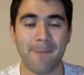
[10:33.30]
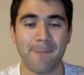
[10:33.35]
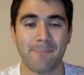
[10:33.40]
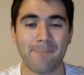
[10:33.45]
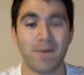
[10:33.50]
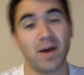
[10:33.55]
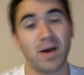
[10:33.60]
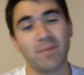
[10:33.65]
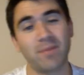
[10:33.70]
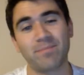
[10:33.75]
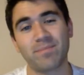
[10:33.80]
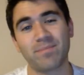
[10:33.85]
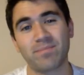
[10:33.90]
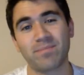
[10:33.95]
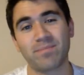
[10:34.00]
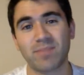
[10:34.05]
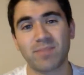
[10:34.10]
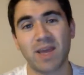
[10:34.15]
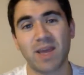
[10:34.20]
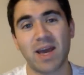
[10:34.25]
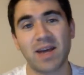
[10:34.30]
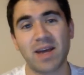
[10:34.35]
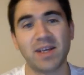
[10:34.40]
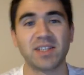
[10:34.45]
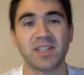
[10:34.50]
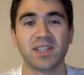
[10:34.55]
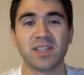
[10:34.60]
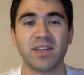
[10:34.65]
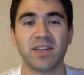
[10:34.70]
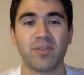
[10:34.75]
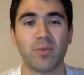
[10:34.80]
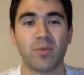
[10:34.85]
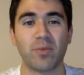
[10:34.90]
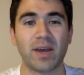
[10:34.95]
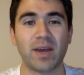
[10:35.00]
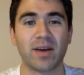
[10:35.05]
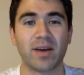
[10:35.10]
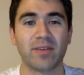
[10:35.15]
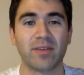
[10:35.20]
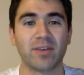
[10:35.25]
but yeah, it's another
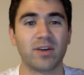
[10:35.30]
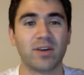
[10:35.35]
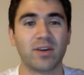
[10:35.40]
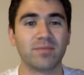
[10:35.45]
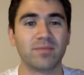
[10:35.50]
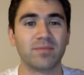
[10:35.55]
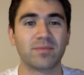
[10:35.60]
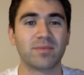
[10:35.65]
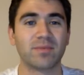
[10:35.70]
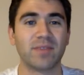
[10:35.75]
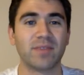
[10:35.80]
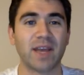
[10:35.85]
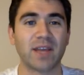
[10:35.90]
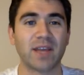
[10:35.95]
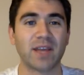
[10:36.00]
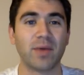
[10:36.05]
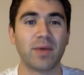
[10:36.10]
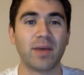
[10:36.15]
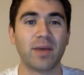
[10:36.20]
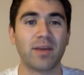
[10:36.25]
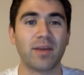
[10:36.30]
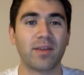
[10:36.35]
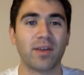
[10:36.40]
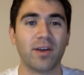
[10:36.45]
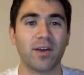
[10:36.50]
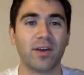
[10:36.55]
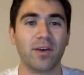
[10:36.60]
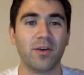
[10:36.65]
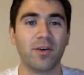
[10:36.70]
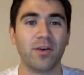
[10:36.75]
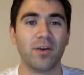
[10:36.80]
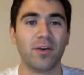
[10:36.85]
week I've got next week, so